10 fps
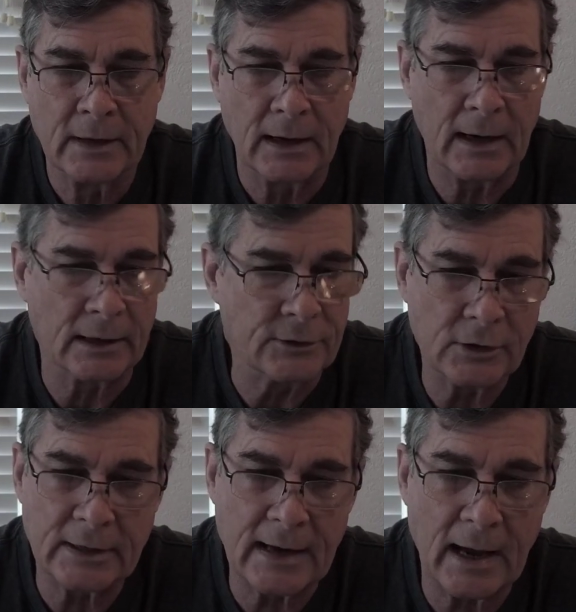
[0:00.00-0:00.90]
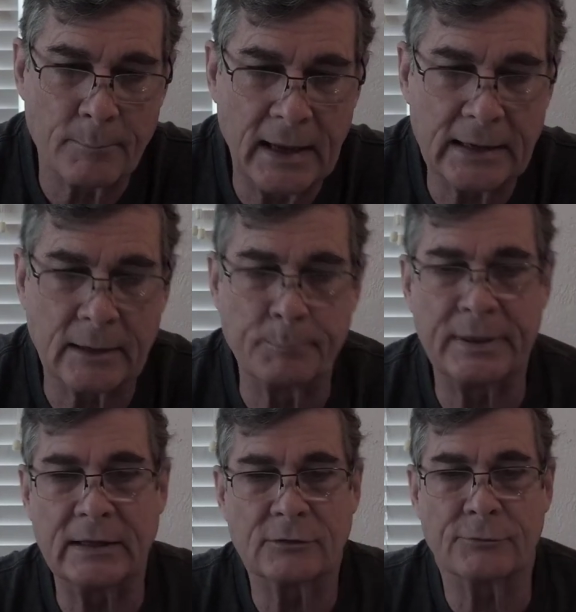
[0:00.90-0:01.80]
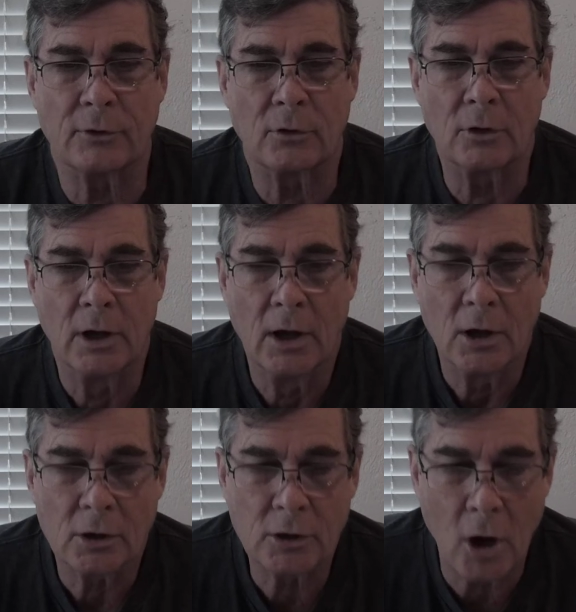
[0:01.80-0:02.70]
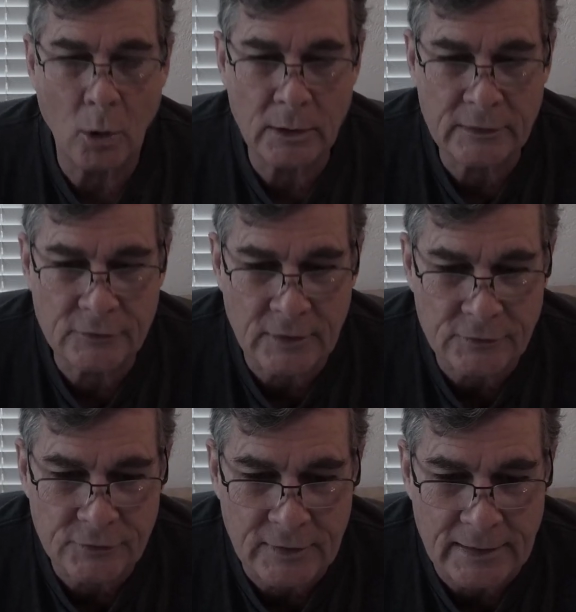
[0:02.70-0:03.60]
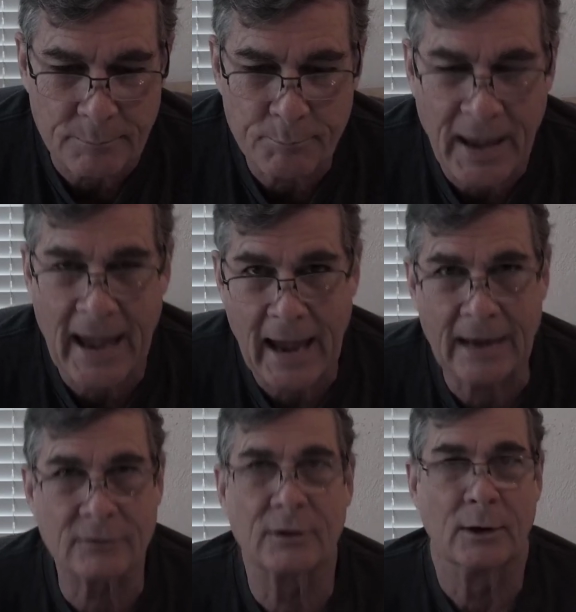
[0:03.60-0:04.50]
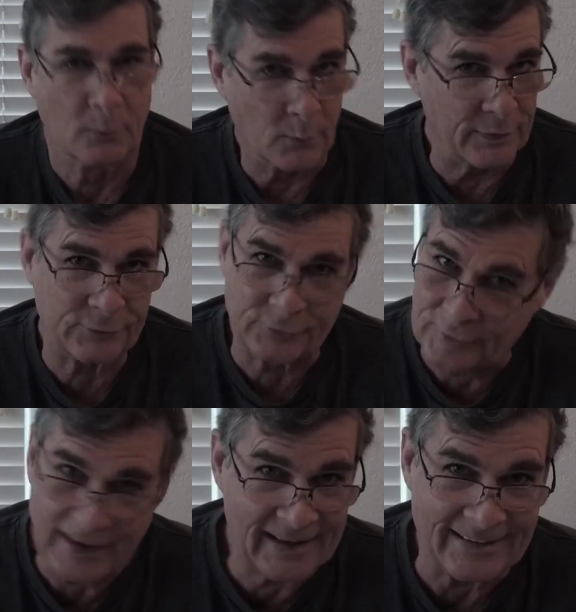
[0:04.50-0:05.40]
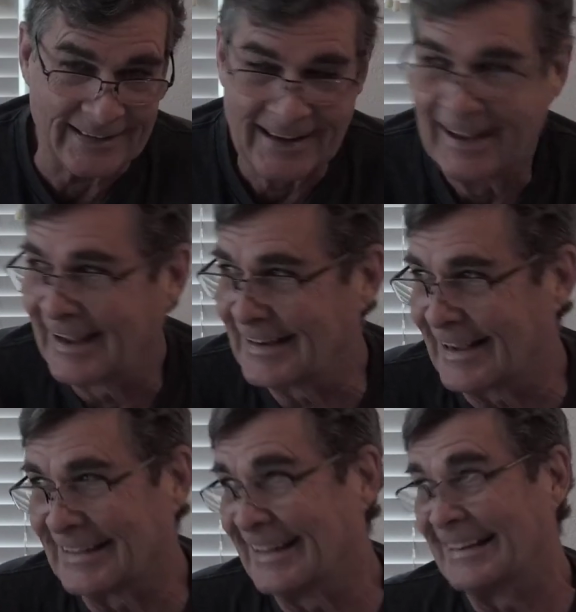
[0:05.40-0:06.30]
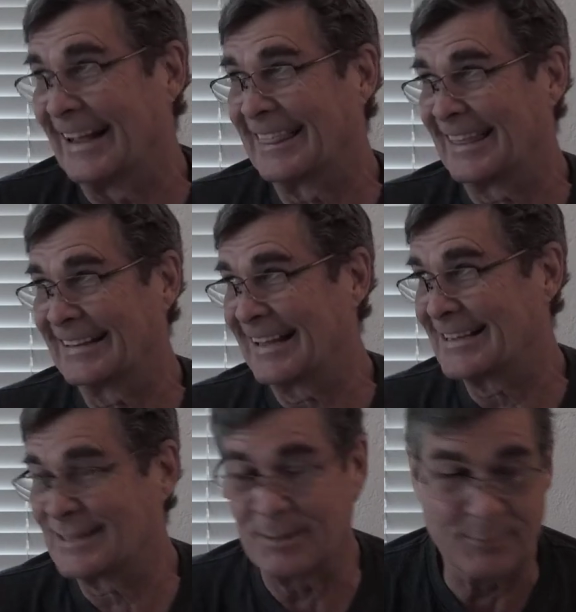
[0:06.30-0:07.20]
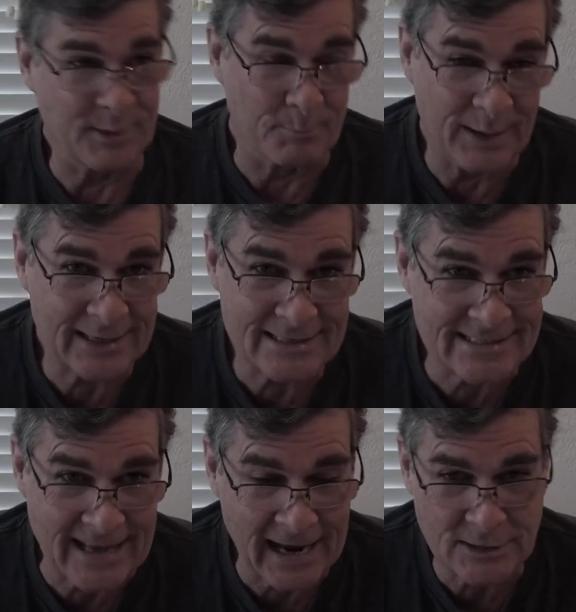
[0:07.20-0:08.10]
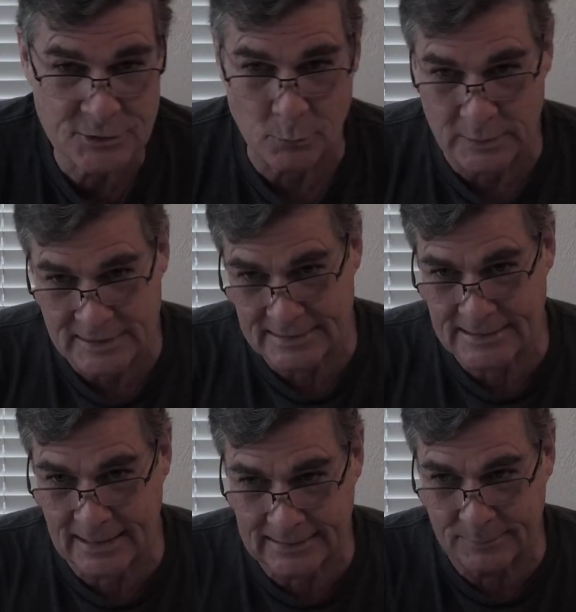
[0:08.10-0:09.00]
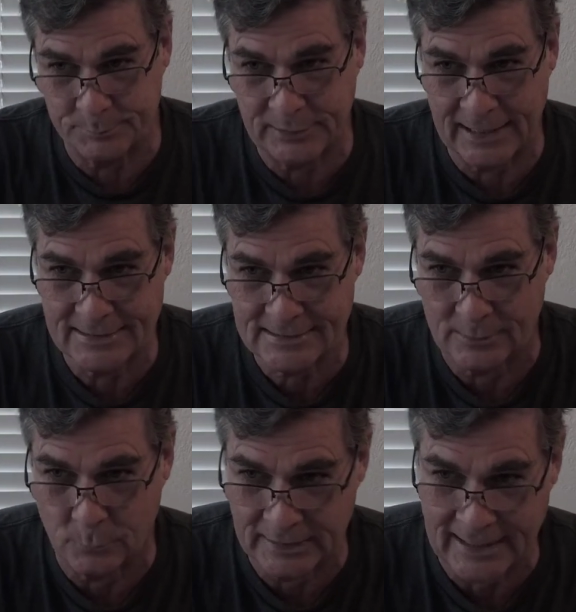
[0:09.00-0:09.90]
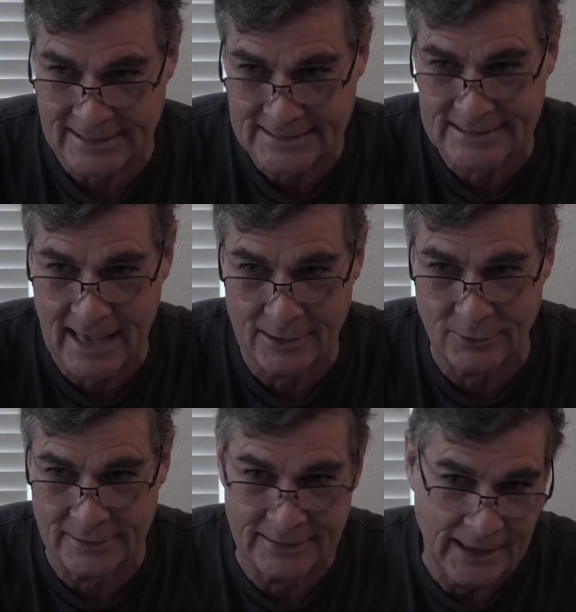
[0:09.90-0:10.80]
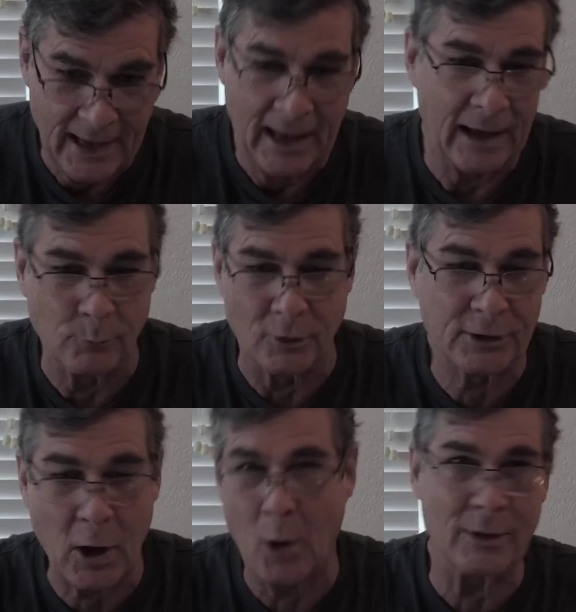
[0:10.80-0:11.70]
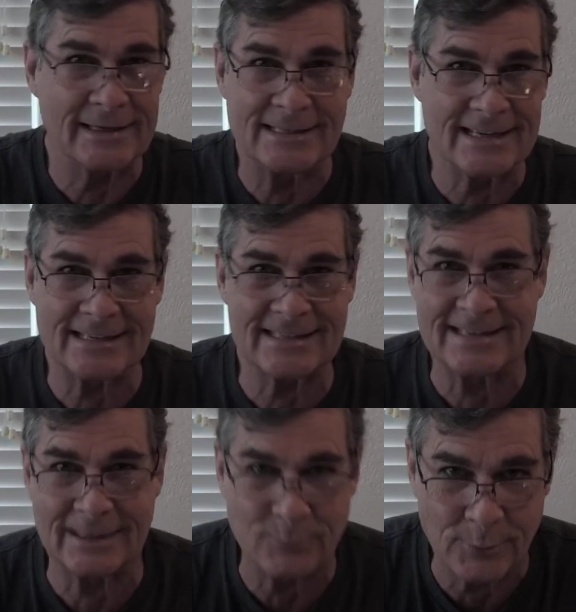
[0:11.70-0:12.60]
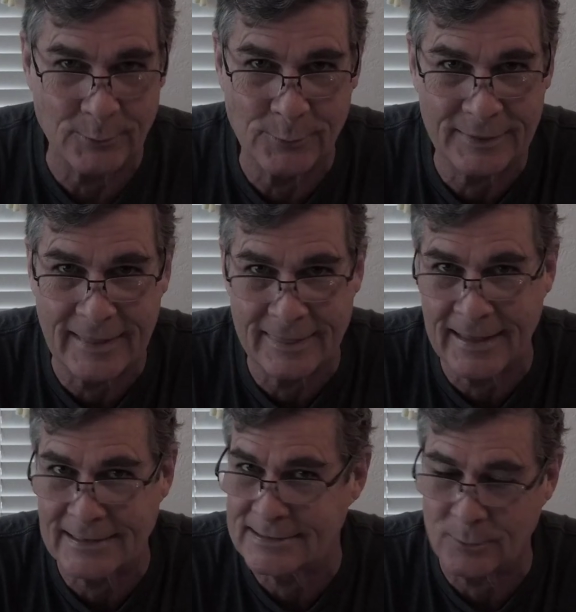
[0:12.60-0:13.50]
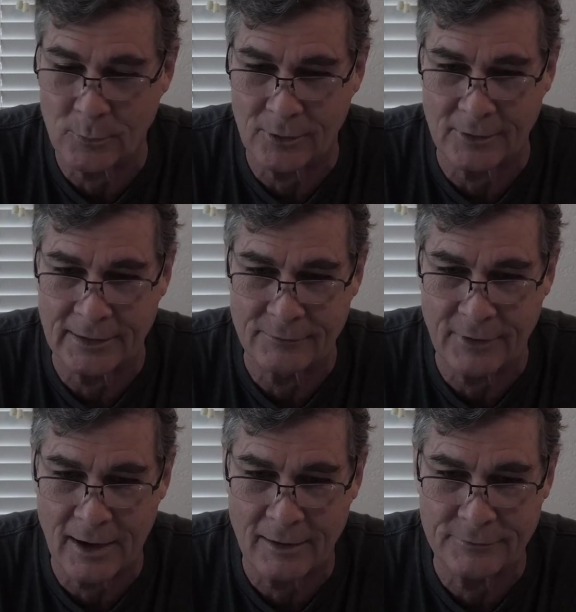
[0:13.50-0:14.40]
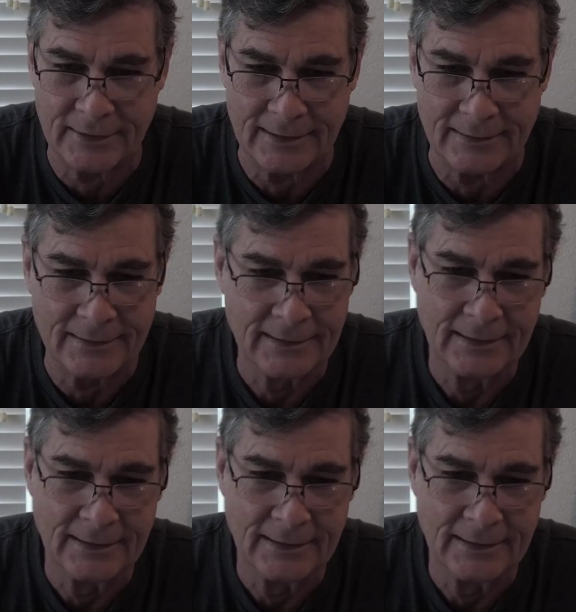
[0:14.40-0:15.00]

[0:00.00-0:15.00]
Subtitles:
You cannot make a peaceful, coexistent pact with sin. And I think that's the biggest danger. We just get complacent, we get settled, and we're coexistent with the things that we're involved in.